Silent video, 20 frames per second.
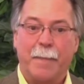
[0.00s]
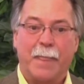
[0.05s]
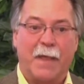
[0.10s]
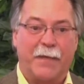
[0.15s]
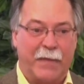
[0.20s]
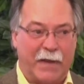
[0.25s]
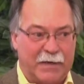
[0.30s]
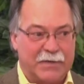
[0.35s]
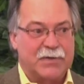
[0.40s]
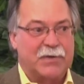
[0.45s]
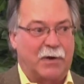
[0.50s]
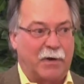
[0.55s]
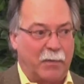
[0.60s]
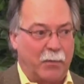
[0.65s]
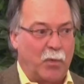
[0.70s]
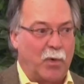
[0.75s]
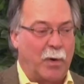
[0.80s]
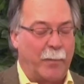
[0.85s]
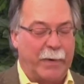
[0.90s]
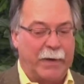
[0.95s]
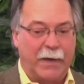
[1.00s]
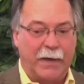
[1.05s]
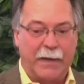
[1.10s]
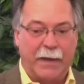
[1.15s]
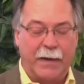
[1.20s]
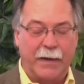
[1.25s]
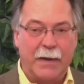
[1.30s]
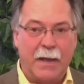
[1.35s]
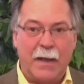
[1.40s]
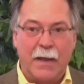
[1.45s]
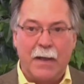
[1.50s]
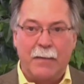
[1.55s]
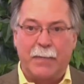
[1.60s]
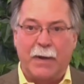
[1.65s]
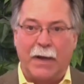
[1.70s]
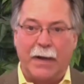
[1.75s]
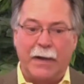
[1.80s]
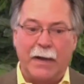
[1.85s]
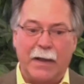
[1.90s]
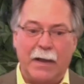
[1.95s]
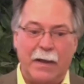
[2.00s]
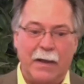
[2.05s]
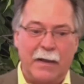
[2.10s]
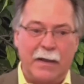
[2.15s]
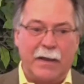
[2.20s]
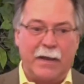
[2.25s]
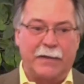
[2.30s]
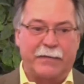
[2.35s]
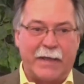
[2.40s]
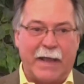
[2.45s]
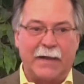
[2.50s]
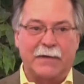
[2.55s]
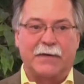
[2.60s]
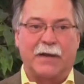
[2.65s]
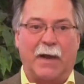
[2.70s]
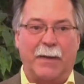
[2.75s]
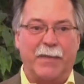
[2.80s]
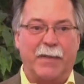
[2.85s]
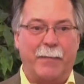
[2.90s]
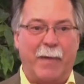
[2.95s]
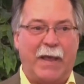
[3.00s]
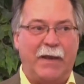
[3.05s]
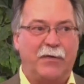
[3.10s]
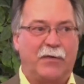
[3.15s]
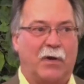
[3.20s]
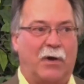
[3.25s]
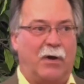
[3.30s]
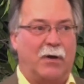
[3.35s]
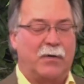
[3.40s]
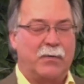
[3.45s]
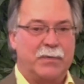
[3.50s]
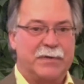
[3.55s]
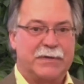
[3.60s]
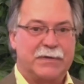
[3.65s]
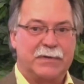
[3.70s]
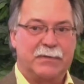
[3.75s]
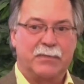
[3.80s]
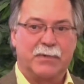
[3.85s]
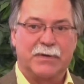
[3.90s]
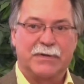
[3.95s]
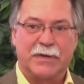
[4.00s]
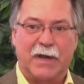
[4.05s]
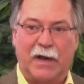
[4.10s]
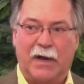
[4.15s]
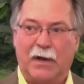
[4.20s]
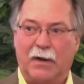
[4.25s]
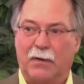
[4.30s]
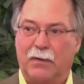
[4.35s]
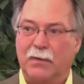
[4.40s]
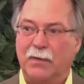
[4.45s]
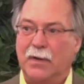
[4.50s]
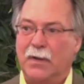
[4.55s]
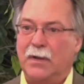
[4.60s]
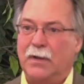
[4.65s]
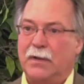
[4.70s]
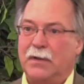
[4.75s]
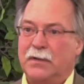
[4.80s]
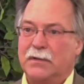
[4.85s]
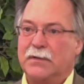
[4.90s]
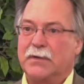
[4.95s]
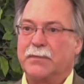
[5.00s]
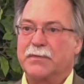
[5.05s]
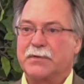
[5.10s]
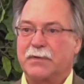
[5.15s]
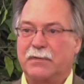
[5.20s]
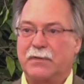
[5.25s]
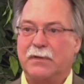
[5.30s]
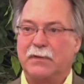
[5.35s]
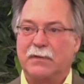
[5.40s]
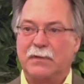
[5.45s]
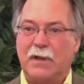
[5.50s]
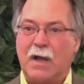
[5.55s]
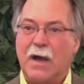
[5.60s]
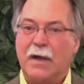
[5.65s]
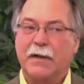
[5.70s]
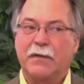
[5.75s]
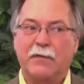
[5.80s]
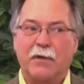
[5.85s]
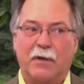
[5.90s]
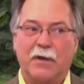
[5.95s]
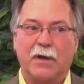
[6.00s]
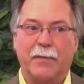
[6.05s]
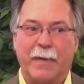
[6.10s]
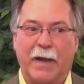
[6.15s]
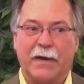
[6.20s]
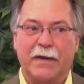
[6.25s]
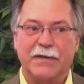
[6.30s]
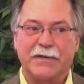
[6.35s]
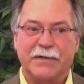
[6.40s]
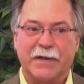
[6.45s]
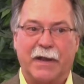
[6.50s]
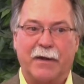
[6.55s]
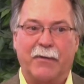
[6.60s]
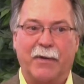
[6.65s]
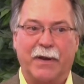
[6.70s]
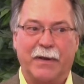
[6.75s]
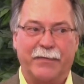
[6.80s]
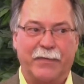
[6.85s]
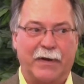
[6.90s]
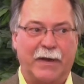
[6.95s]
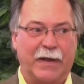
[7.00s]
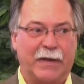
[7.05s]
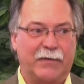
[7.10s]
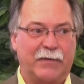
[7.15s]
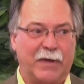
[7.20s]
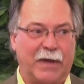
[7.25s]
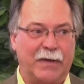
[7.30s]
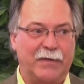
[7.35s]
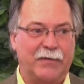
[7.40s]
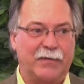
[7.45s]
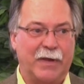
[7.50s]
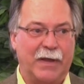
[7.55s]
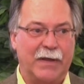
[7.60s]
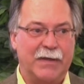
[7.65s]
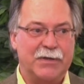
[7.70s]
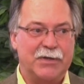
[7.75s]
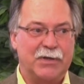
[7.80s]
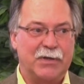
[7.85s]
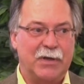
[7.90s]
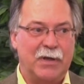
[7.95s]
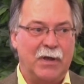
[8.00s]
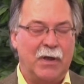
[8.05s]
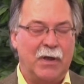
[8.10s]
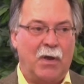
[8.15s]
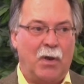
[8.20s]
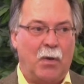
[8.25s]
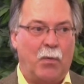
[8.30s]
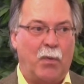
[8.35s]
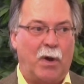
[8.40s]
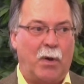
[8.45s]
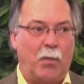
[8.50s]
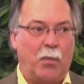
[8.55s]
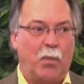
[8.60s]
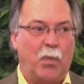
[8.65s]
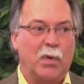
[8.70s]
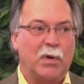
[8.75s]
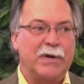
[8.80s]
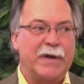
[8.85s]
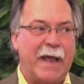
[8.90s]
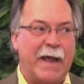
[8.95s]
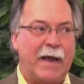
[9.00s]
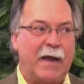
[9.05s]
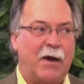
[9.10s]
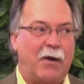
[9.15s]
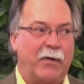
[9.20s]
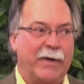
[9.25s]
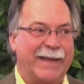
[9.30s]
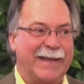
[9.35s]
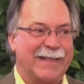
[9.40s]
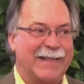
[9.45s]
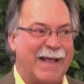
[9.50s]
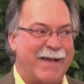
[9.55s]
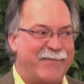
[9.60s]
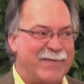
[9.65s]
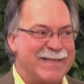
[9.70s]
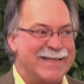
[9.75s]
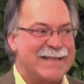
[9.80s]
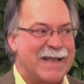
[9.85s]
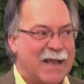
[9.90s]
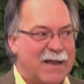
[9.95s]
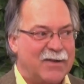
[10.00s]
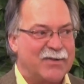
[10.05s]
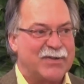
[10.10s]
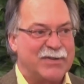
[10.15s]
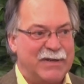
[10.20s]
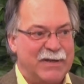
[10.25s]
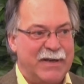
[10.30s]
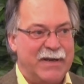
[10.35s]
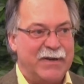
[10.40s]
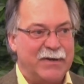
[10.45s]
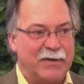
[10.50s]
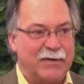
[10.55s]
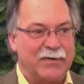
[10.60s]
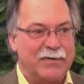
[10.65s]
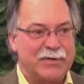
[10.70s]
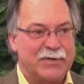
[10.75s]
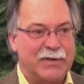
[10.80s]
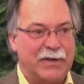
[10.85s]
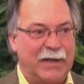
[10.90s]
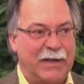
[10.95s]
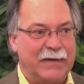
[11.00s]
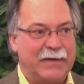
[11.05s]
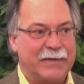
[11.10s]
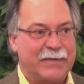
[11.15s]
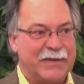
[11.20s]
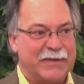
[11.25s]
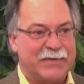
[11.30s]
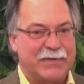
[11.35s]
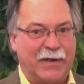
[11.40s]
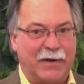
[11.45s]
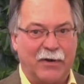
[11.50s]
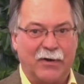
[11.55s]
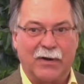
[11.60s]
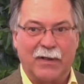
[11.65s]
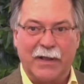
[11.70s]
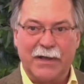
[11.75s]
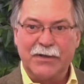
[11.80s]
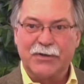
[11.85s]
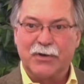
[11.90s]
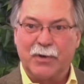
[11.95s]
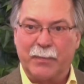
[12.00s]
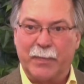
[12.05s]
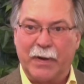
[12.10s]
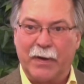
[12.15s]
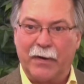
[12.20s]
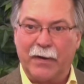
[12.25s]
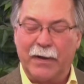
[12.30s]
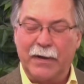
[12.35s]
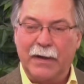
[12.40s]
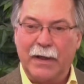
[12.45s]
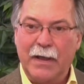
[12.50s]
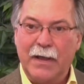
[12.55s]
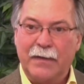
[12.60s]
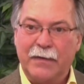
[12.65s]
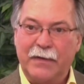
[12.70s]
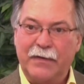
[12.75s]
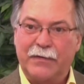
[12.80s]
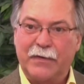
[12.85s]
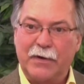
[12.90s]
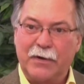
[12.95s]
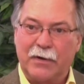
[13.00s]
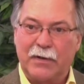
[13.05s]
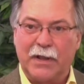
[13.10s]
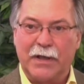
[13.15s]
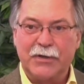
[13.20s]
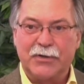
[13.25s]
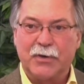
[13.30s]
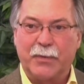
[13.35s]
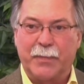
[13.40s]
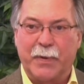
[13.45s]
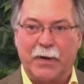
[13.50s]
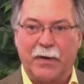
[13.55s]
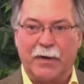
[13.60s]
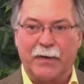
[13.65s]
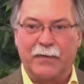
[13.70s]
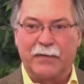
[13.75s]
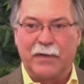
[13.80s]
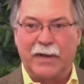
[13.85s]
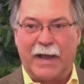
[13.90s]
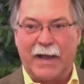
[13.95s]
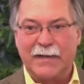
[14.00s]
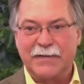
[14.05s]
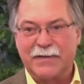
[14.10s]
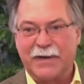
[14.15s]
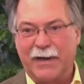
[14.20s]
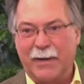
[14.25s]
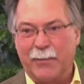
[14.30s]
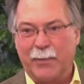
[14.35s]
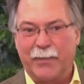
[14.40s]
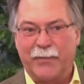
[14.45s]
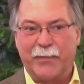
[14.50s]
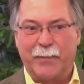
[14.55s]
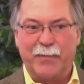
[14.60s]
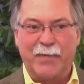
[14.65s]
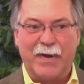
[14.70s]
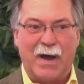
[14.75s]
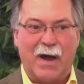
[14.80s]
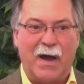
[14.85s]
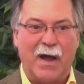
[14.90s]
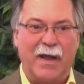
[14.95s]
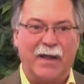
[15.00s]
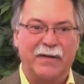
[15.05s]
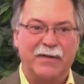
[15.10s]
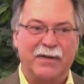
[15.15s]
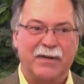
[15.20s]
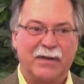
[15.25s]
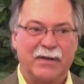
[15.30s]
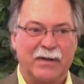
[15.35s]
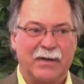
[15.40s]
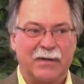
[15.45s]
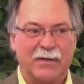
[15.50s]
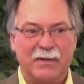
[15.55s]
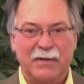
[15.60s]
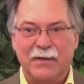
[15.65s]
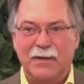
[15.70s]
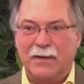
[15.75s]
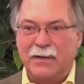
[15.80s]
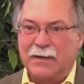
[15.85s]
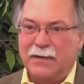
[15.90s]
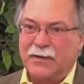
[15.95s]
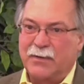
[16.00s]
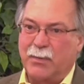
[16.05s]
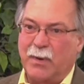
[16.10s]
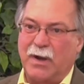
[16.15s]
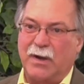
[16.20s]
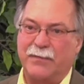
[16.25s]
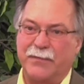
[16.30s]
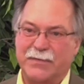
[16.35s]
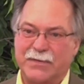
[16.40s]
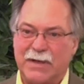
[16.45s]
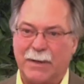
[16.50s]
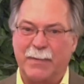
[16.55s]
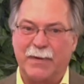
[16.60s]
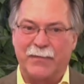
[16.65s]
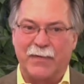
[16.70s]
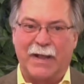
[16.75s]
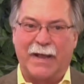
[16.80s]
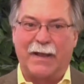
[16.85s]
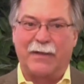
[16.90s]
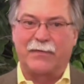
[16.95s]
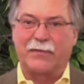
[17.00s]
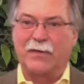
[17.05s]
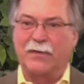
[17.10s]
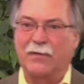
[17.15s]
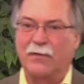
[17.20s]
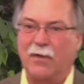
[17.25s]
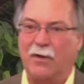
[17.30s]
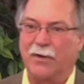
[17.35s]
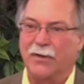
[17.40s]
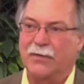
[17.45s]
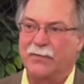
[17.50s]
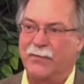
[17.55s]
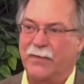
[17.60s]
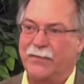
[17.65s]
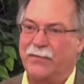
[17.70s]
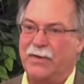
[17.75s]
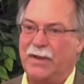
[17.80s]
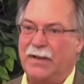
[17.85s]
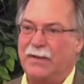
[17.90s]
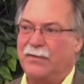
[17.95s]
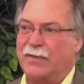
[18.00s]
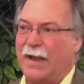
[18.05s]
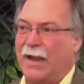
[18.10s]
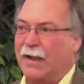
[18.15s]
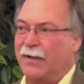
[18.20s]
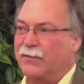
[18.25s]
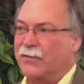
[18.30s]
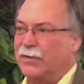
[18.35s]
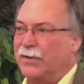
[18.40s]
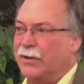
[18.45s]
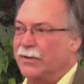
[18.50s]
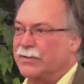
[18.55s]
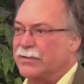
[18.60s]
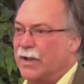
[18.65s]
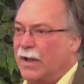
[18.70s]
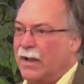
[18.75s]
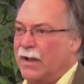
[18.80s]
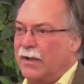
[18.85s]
And then it started warming again. But at that time, the main talk was how there was a lot of talk about us entering the next ice age. Well, we're now 11,000 years into this interglacial period. These interglacial periods last anywhere from 9 to 12. Some have lasted as long as 15,000 years.